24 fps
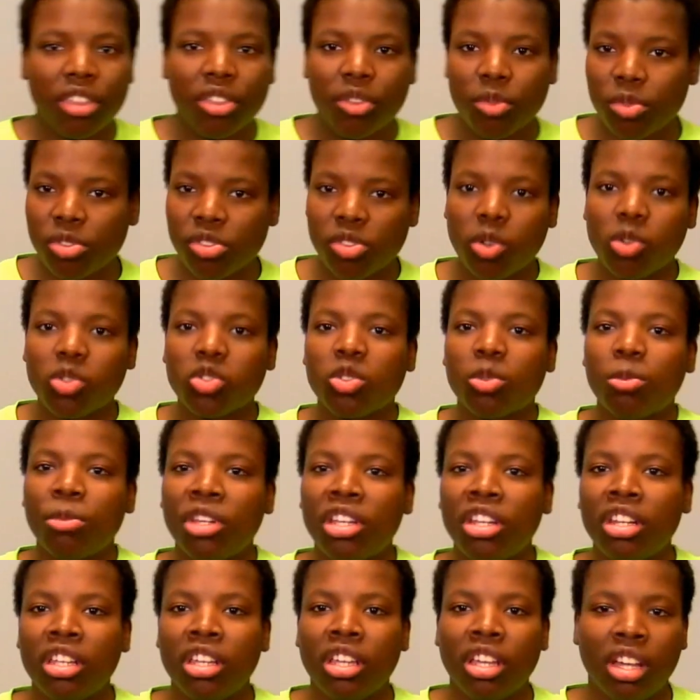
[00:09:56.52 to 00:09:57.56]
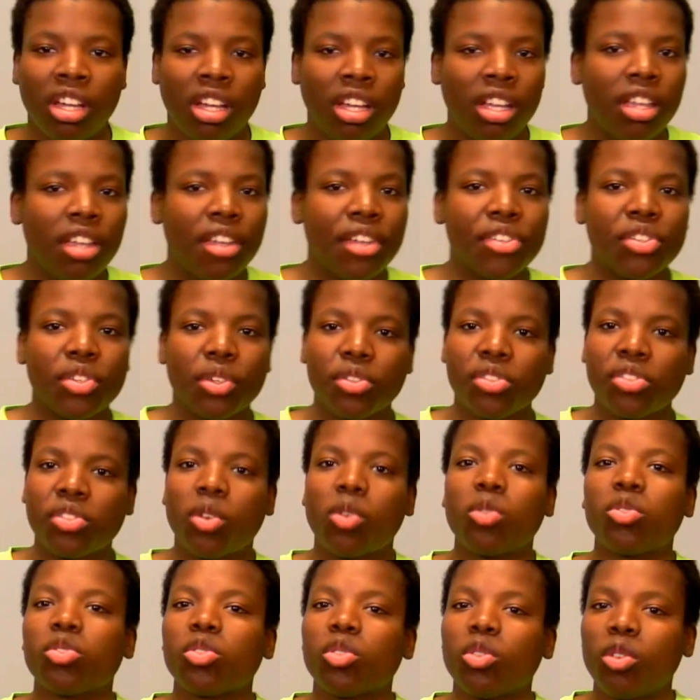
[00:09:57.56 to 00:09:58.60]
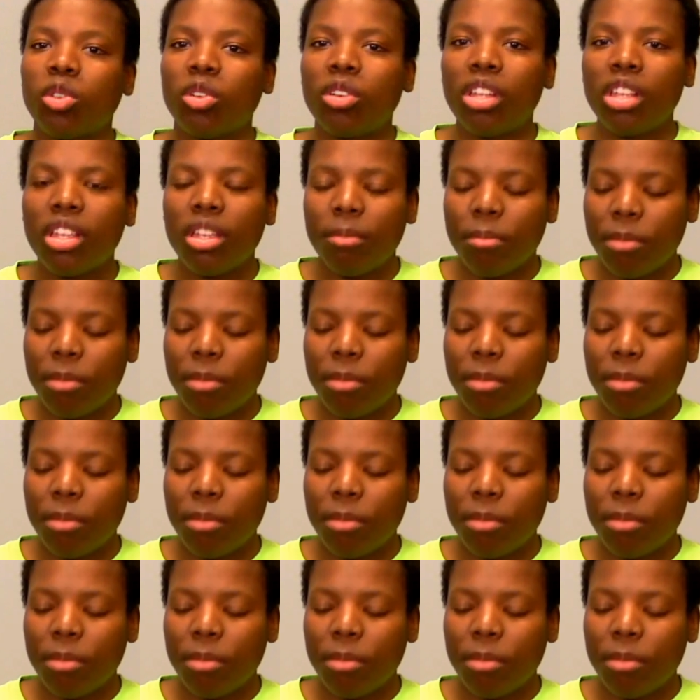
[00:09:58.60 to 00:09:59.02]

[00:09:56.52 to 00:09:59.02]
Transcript: through social media, so social